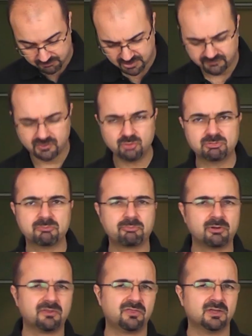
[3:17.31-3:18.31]
but if you
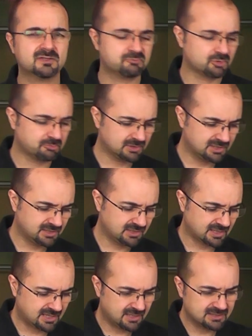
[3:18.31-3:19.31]
prepare things properly
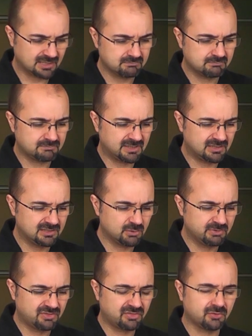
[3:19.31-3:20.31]
and are a little
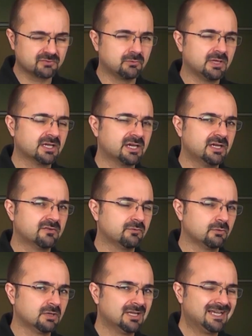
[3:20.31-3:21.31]
bit thoughtful and
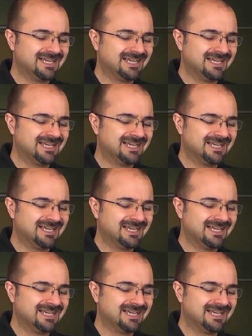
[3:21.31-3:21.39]
careful,